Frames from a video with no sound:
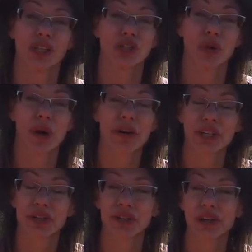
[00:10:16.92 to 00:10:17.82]
So out
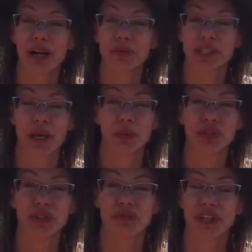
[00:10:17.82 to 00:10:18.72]
here, I was able
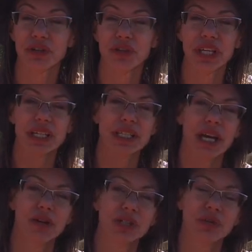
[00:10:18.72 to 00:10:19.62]
to figure things
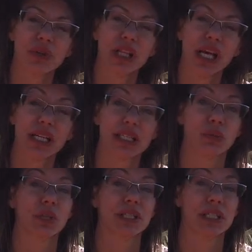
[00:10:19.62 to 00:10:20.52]
out and realize
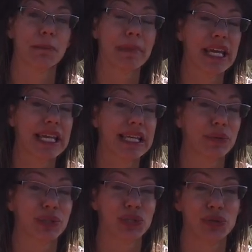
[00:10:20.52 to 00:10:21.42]
it wasn't me
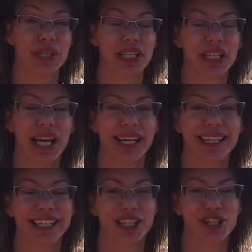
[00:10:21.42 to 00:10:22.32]
that was doing the
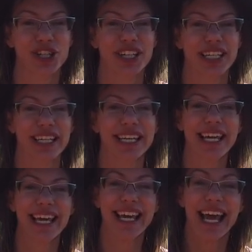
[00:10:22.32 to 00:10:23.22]
lying and the cheating,
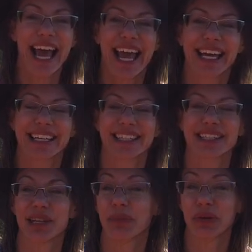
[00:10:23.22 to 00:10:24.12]

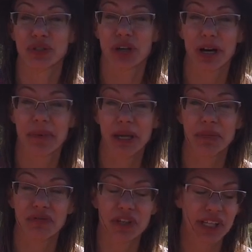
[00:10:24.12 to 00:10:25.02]
as somebody was trying to make
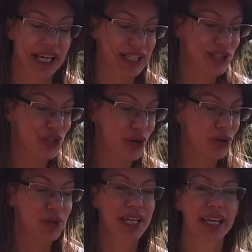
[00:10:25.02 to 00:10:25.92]
me feel like.
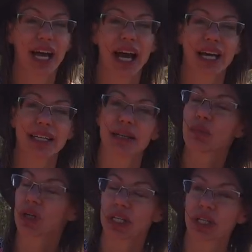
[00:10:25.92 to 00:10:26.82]
So I
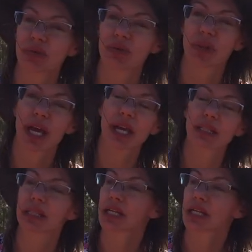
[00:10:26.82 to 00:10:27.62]
am working through that.